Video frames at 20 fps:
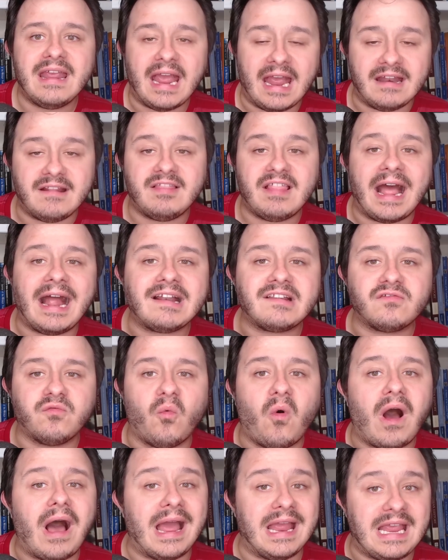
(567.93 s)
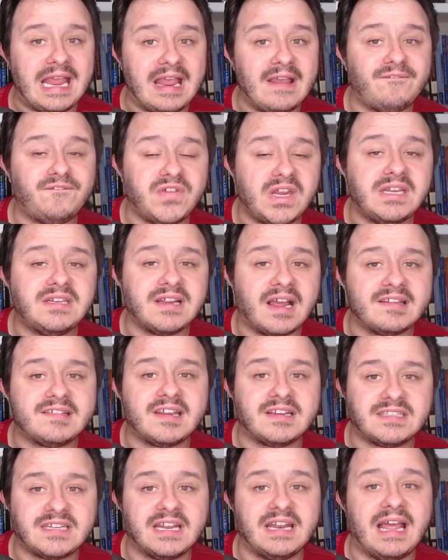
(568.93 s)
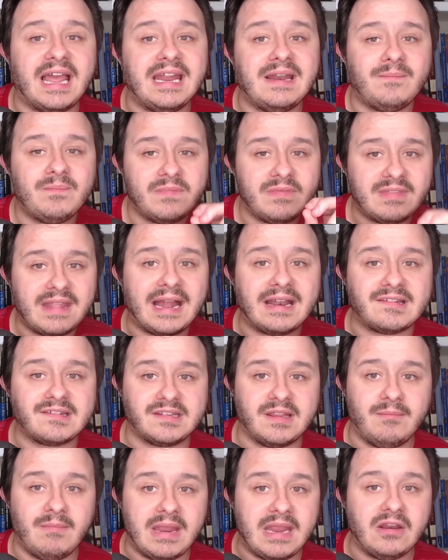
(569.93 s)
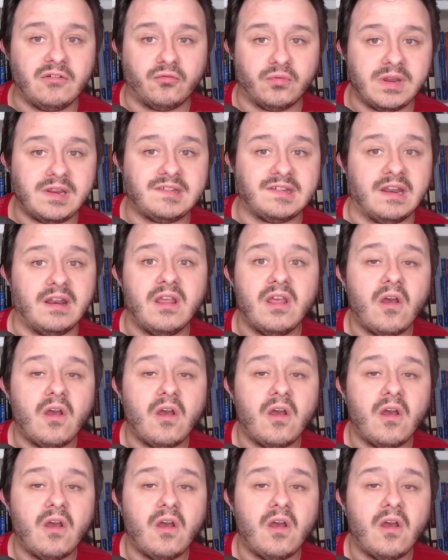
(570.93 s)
And that's why if he does it tonight, that's the main reason.